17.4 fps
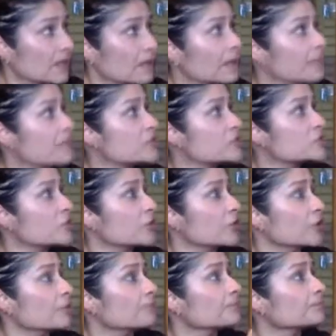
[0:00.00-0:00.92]
let me show
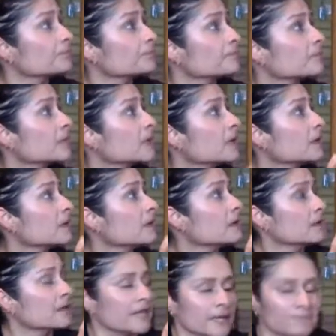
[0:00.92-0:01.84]
you.
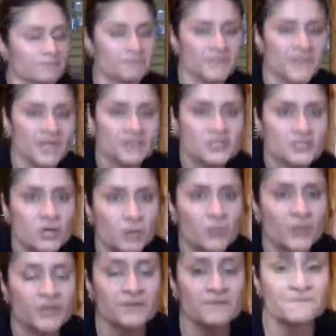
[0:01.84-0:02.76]
Okay, so
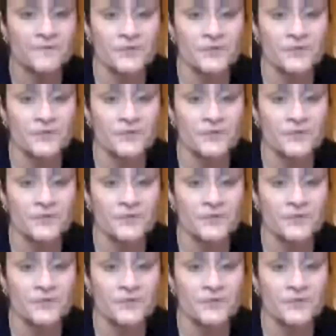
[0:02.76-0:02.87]
we're gonna